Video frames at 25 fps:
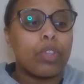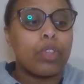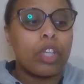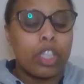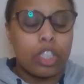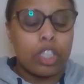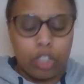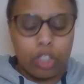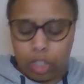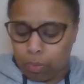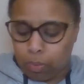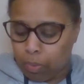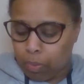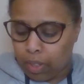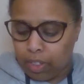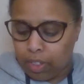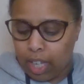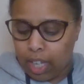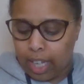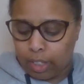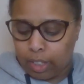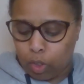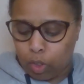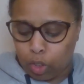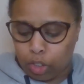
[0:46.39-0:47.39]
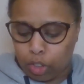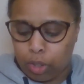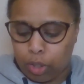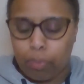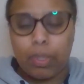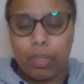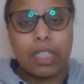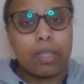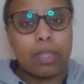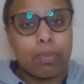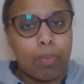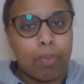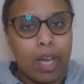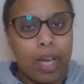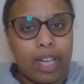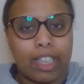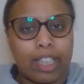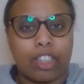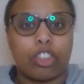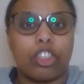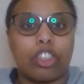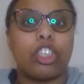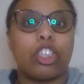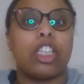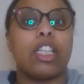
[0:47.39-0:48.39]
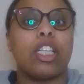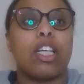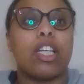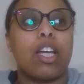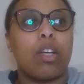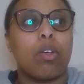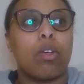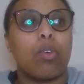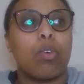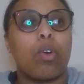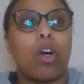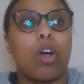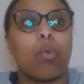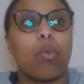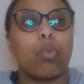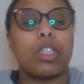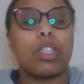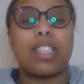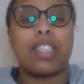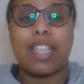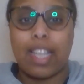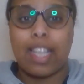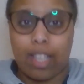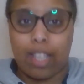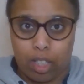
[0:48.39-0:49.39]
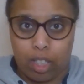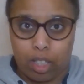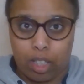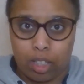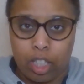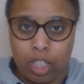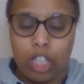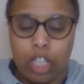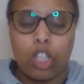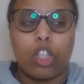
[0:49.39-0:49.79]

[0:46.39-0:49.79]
So his mother had gone to Pittsburgh and she was ill.